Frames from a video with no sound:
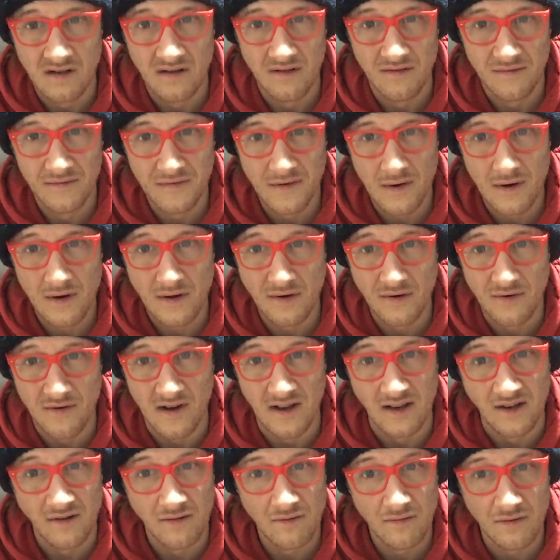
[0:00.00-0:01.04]
Fine
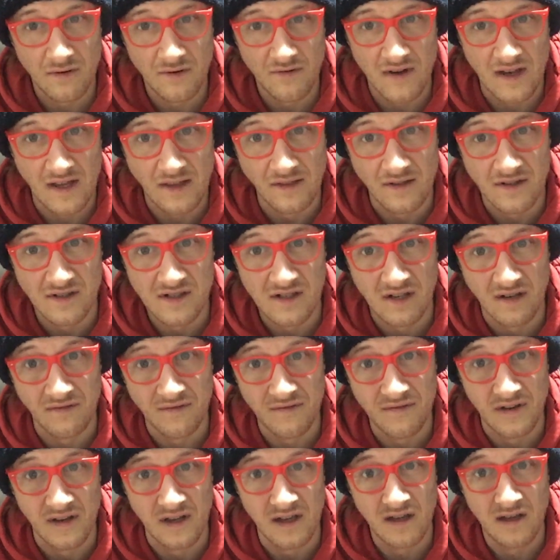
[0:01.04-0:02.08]
grain, not grain that's so
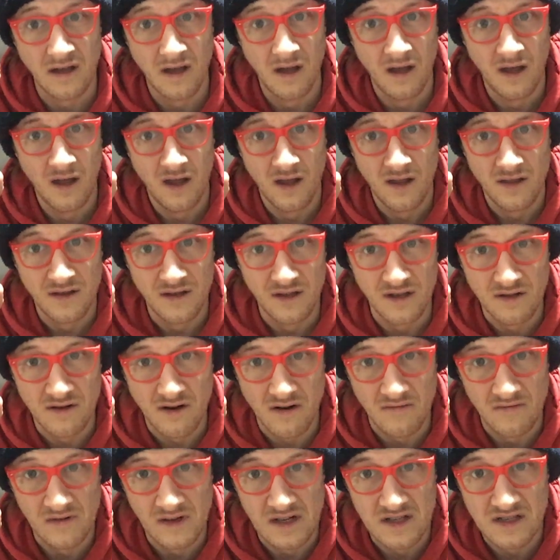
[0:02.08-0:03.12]
thick that you
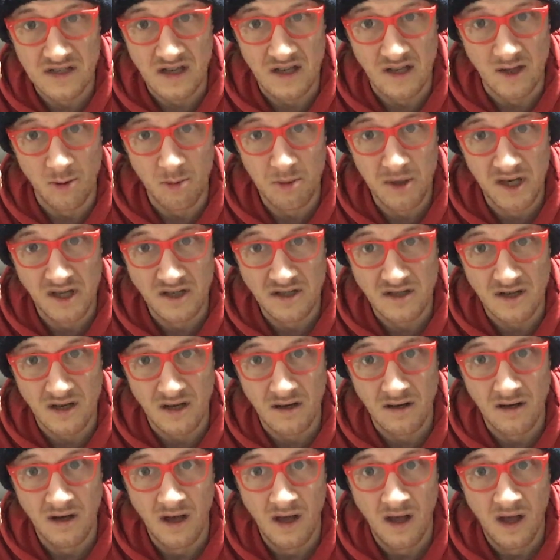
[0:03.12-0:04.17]
can't really see the picture
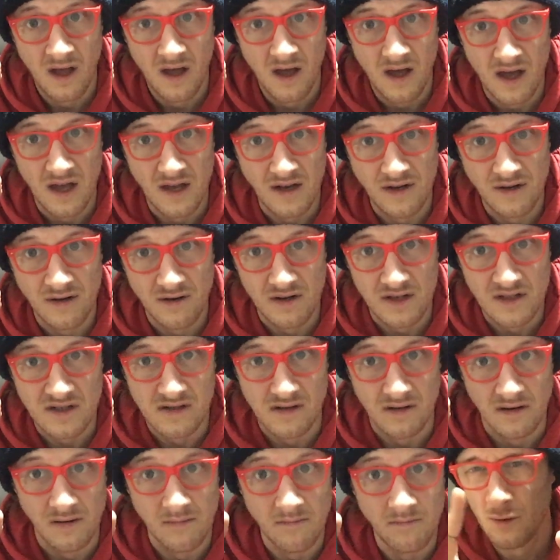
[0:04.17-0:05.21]
at night
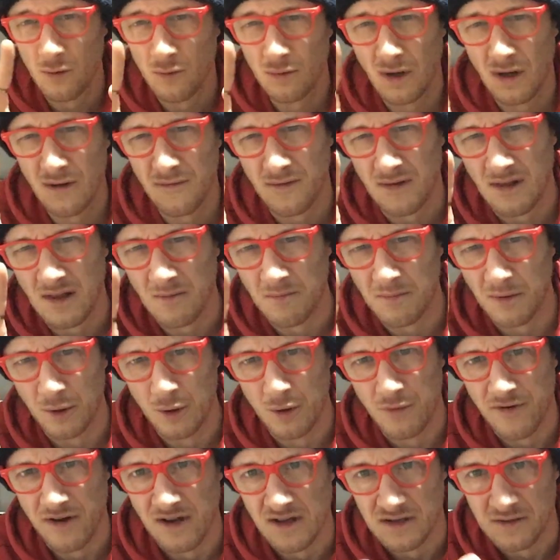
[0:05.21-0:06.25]
time. All over that
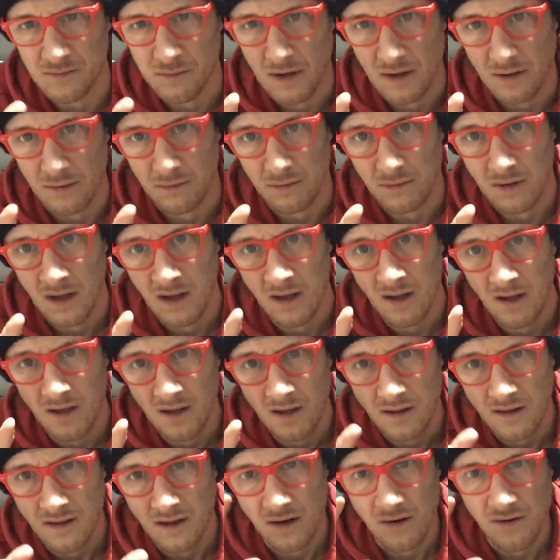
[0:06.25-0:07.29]
Blu-ray as well,
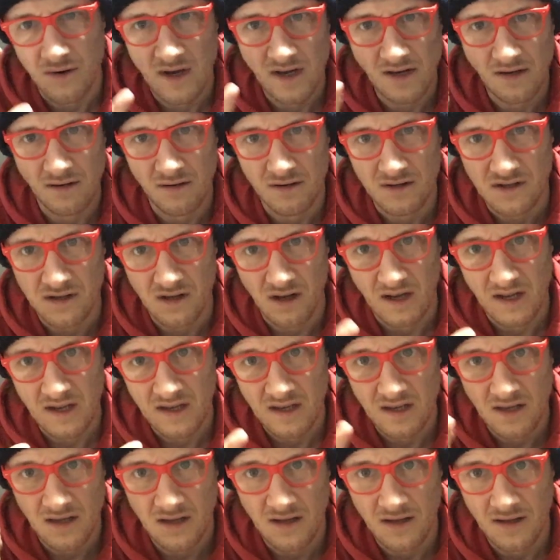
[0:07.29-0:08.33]
the grain looks like
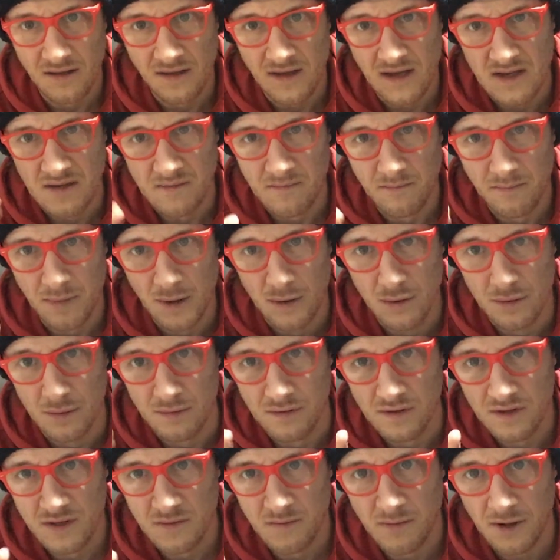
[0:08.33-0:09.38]
there's blue
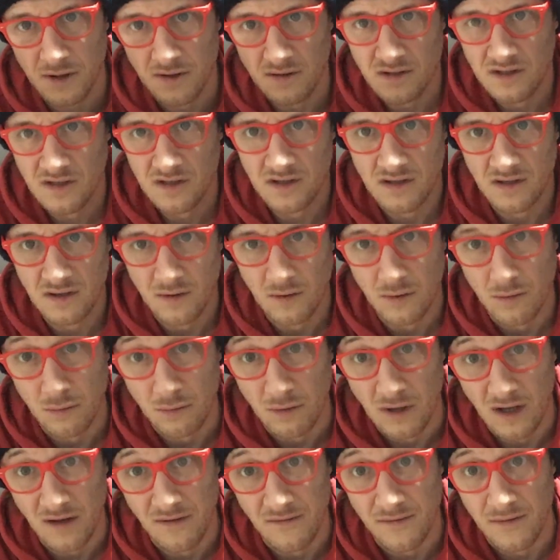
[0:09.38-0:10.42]
spots all
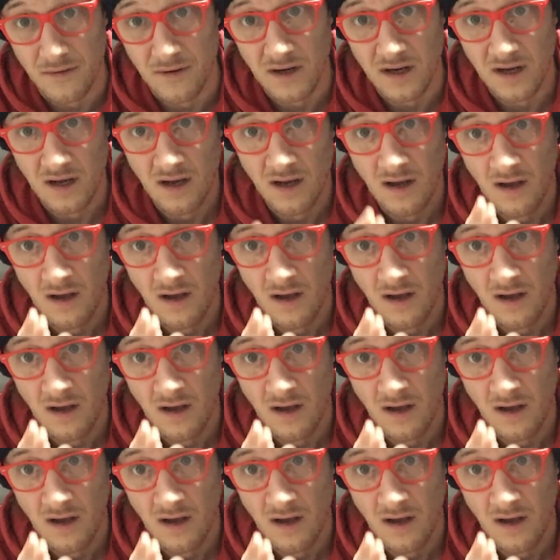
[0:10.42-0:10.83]
over it.